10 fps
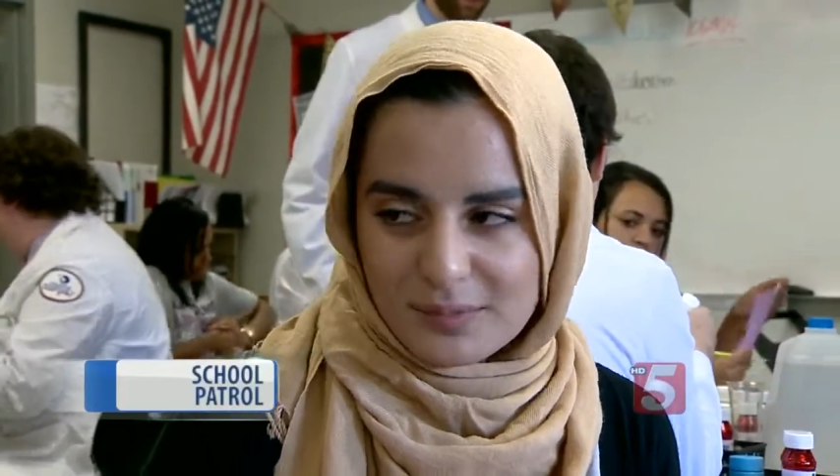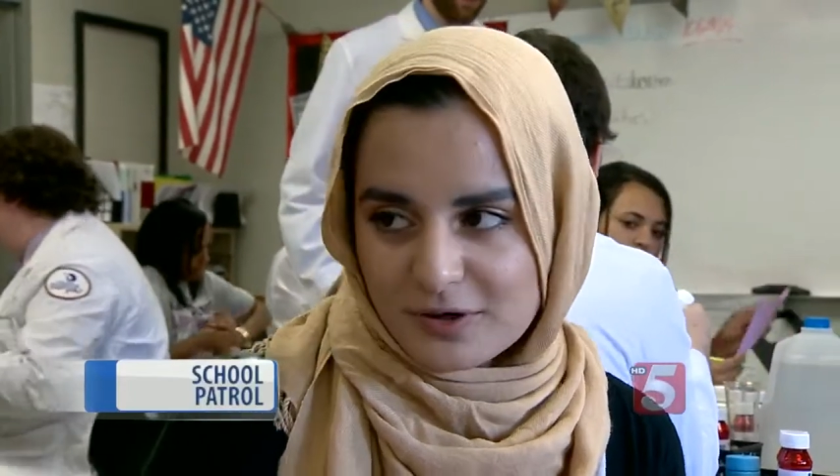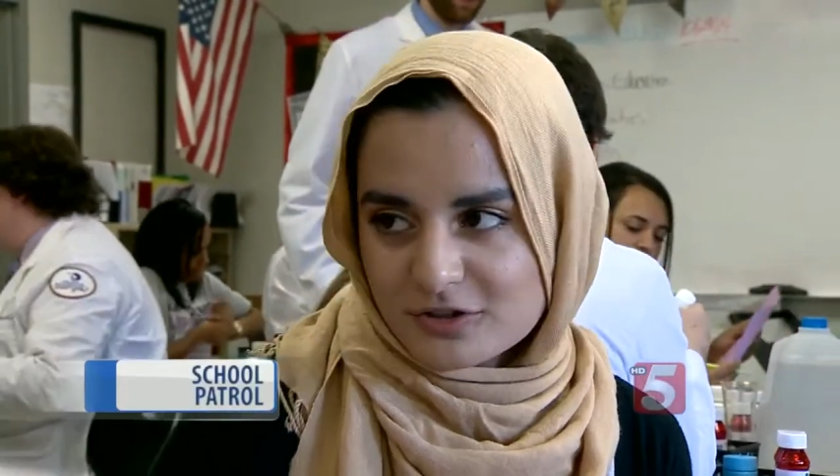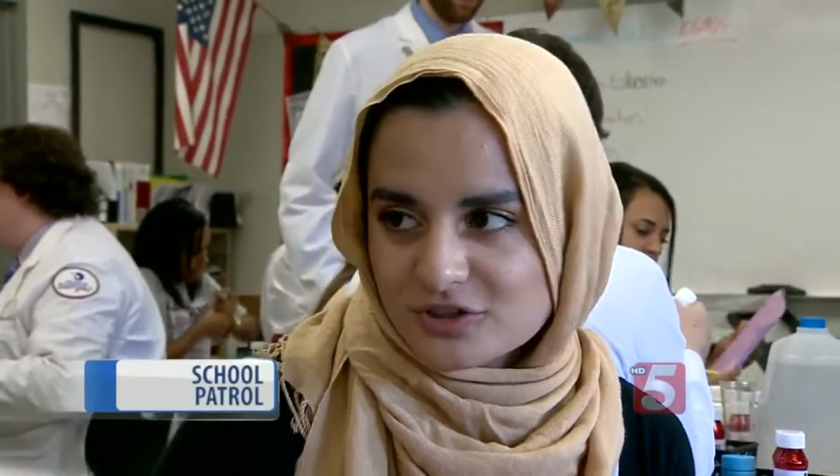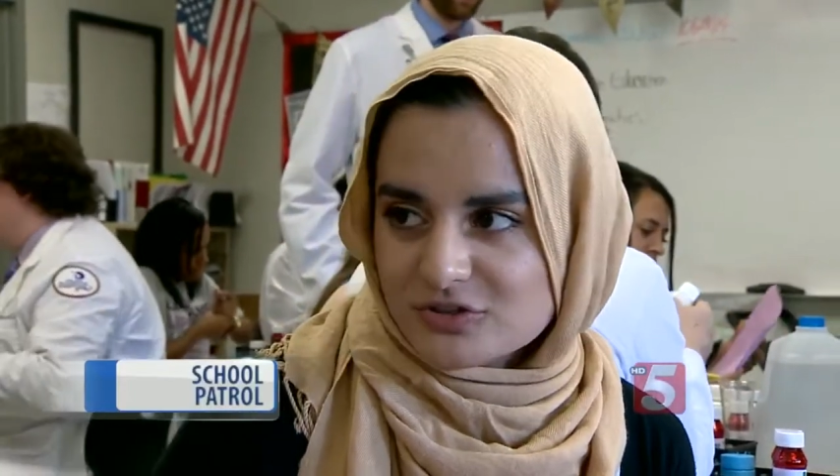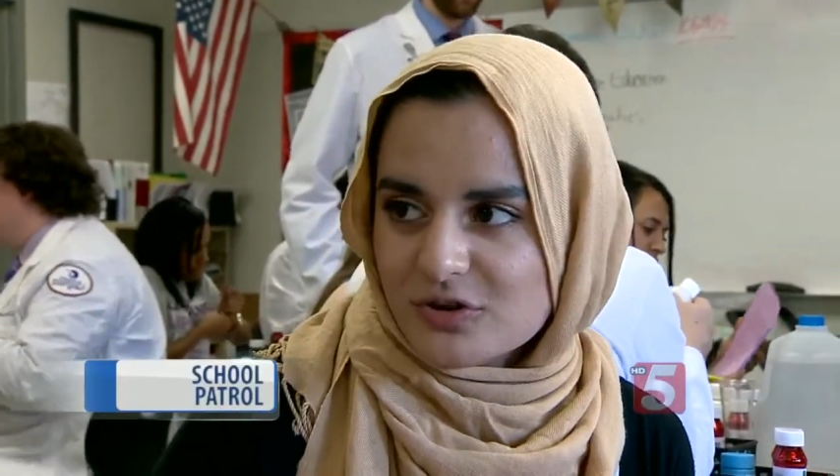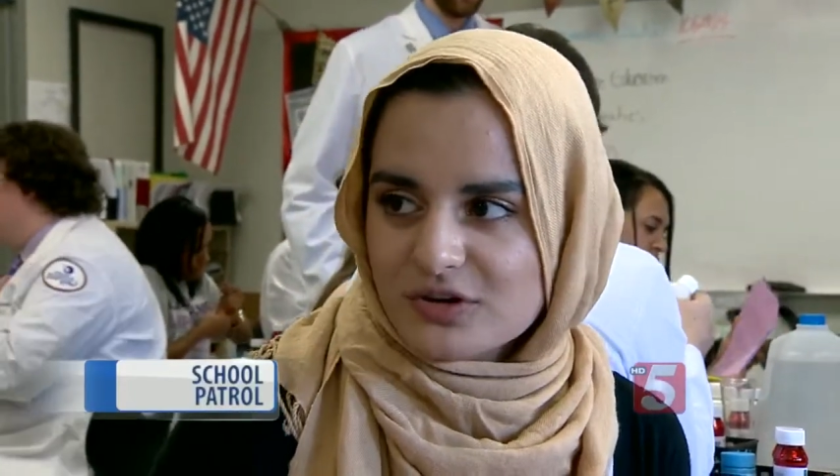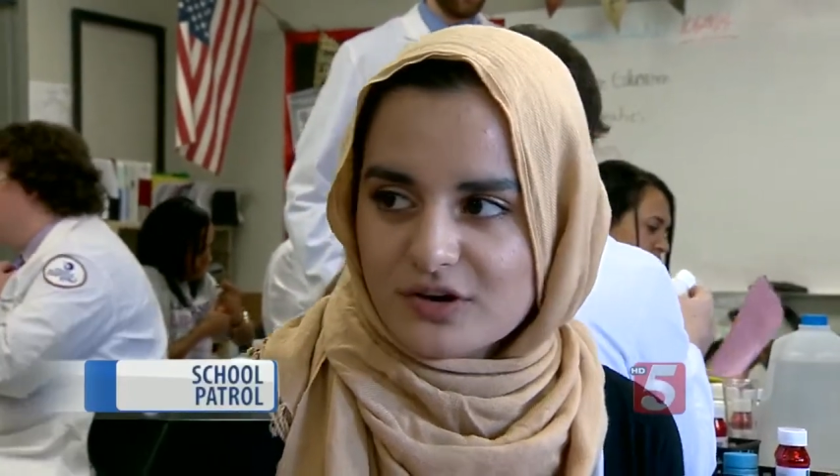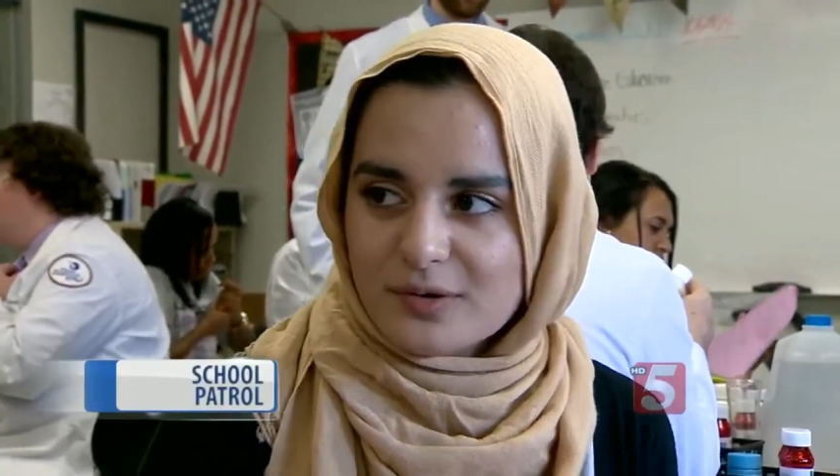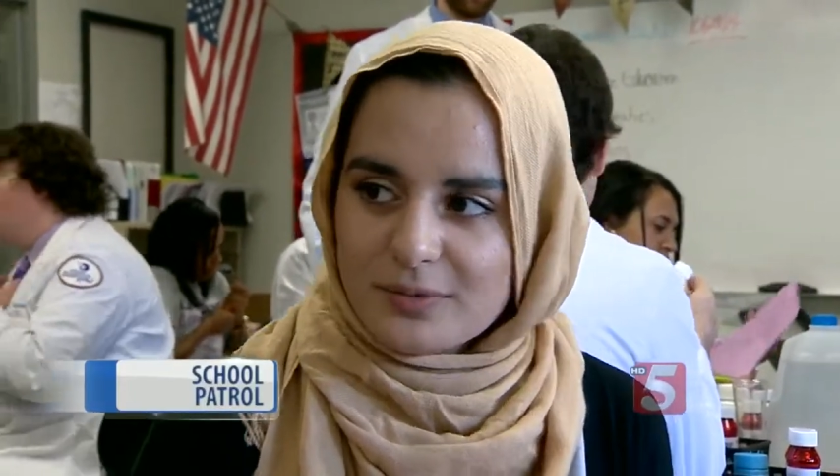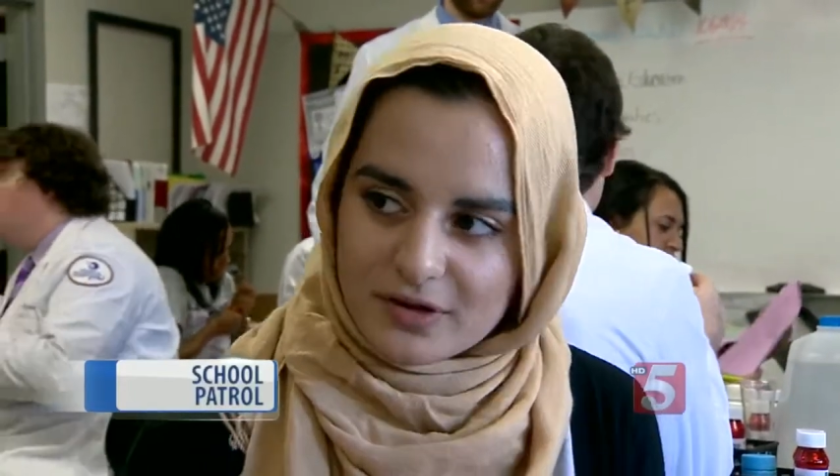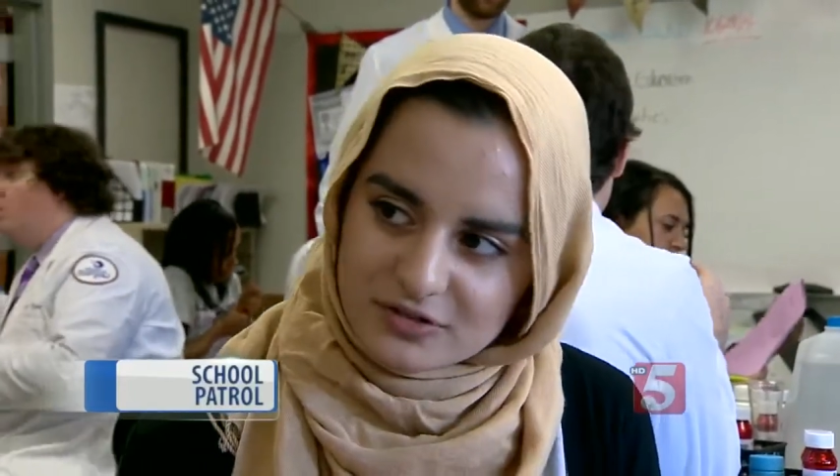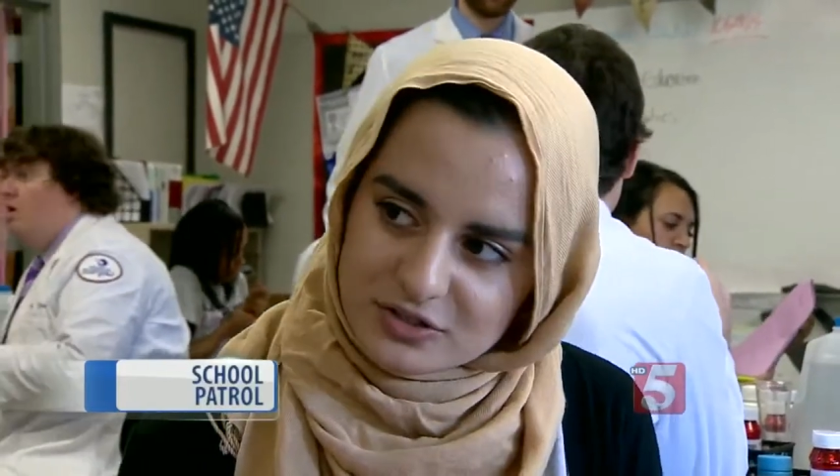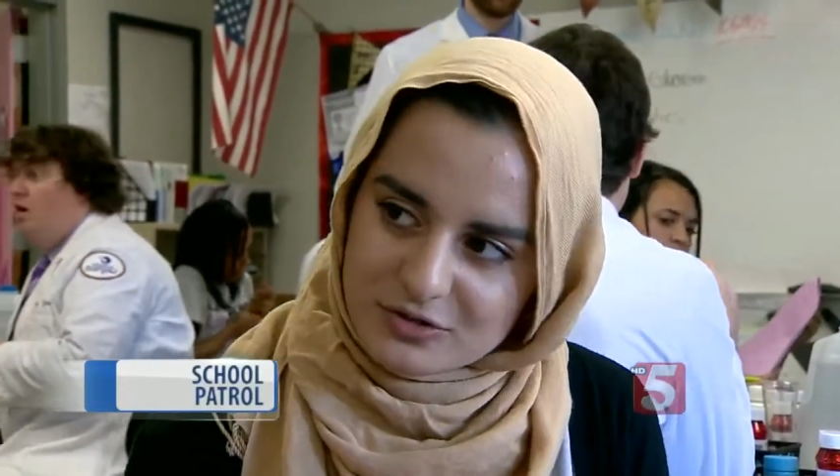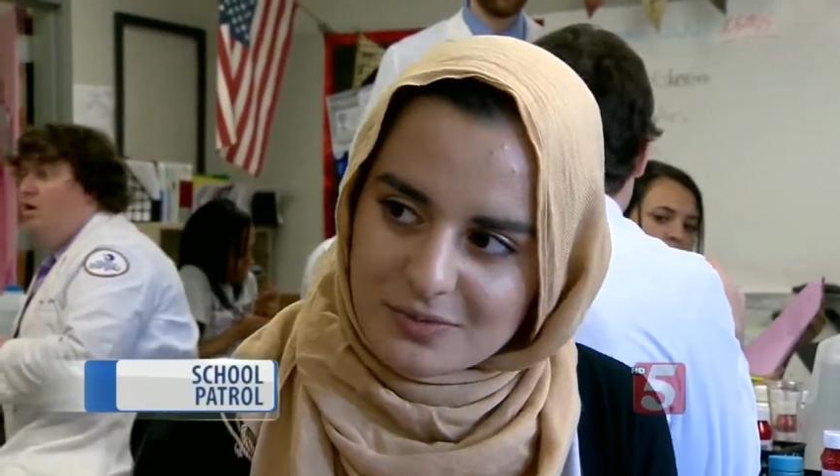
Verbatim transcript: a pill short or a pill too